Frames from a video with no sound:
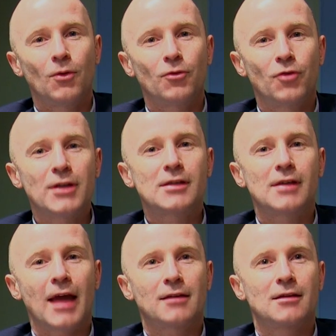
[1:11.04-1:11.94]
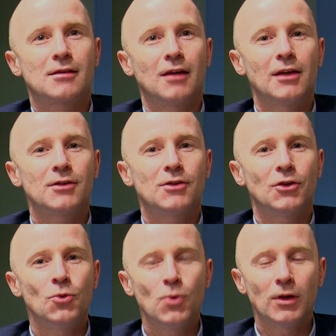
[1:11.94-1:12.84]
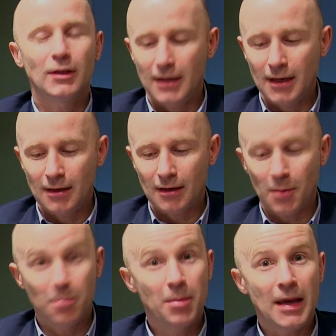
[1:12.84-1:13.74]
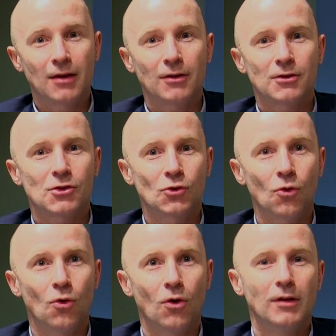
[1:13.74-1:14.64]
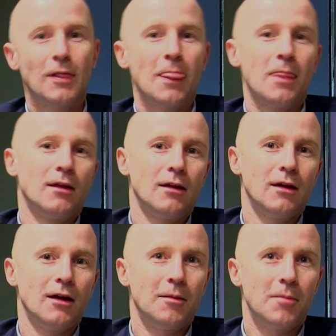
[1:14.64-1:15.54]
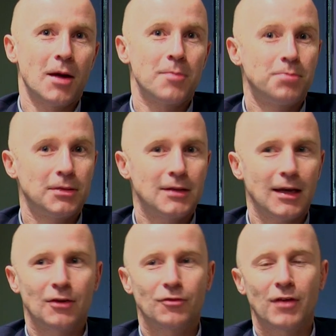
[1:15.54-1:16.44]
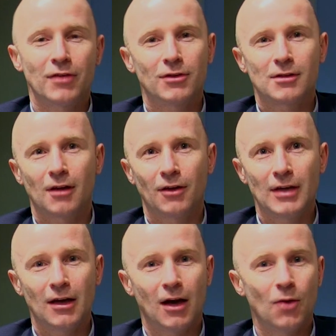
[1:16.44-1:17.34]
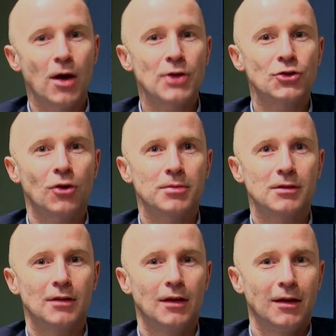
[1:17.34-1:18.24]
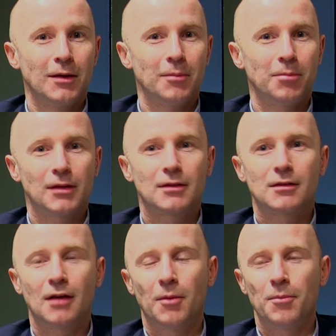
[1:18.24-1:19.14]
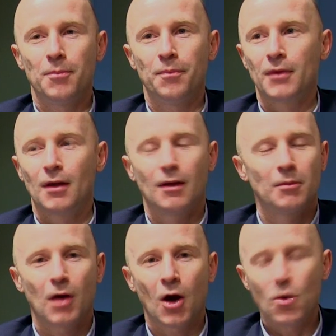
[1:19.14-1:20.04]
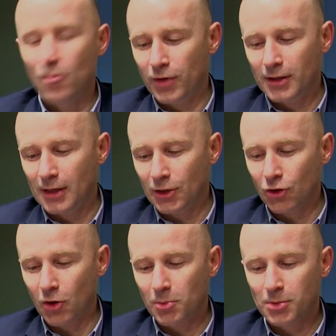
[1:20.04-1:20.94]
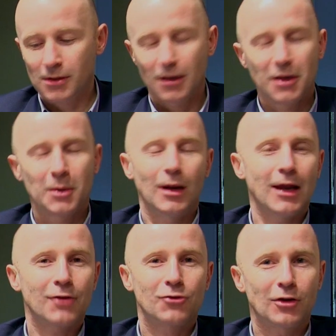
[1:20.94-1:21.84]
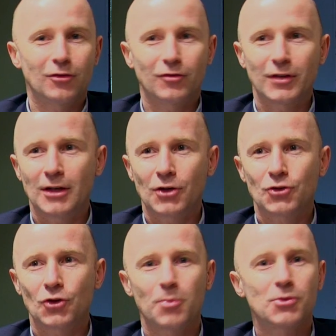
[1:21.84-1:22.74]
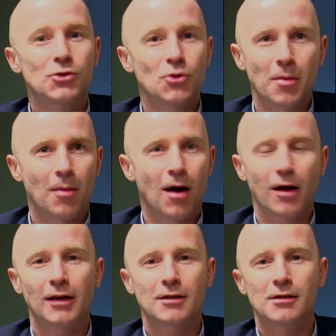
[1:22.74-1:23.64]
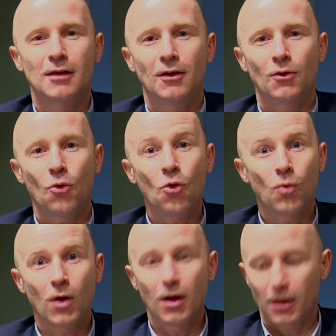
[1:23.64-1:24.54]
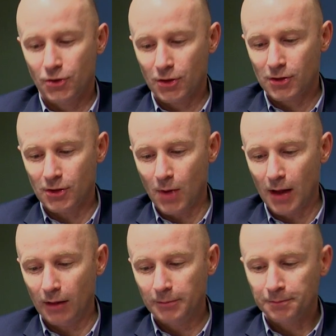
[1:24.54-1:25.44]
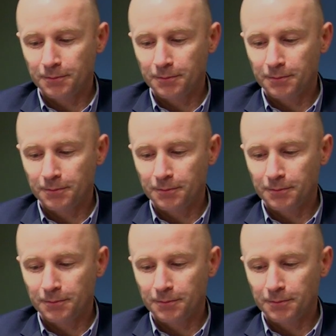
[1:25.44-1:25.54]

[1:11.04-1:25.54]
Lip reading: For this exercise you will need a big store. My particular favourites are DIY shops, but home fitting shops, electrical fitting shops, supermarkets all work just as well.